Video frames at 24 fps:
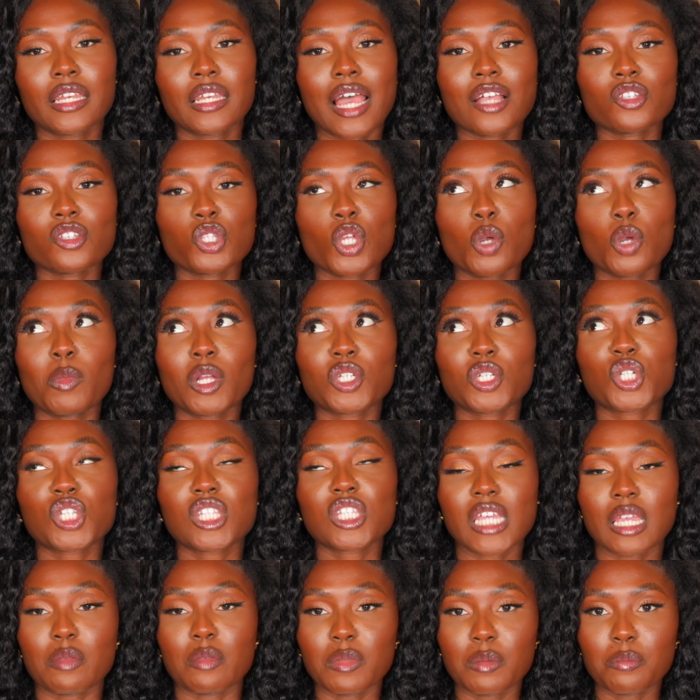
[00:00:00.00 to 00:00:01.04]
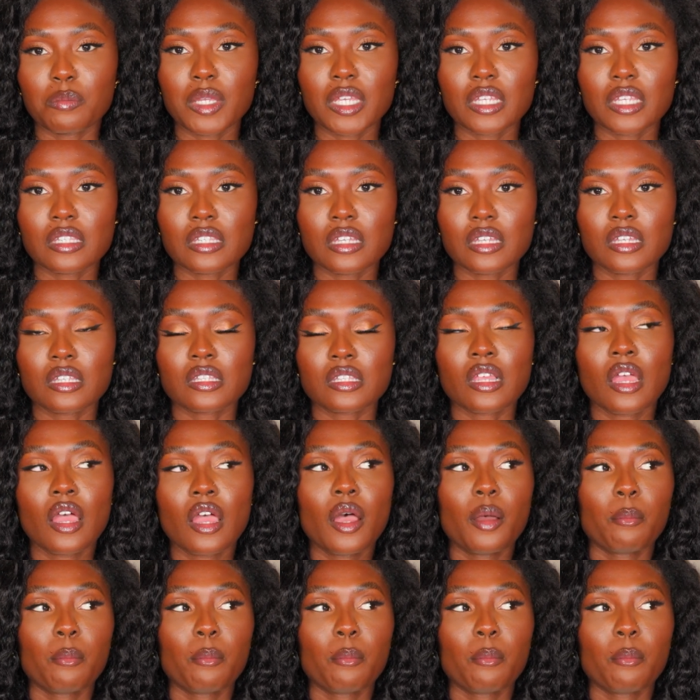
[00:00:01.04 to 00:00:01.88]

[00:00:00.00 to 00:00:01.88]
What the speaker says: not so much statement pieces,